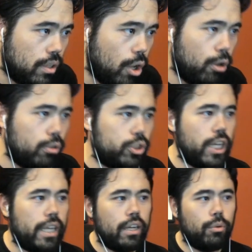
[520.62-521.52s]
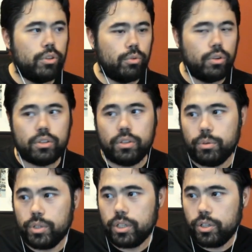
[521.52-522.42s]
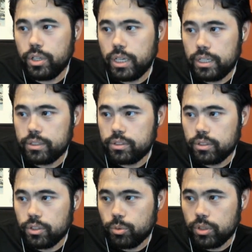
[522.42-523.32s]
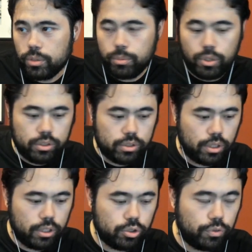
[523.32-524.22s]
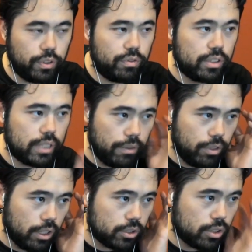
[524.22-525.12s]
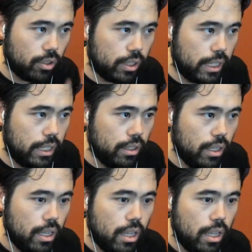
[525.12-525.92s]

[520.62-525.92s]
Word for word: Oh, check and I win the rook. There we go, you guys. It's another one in the books. 157. Let's go again.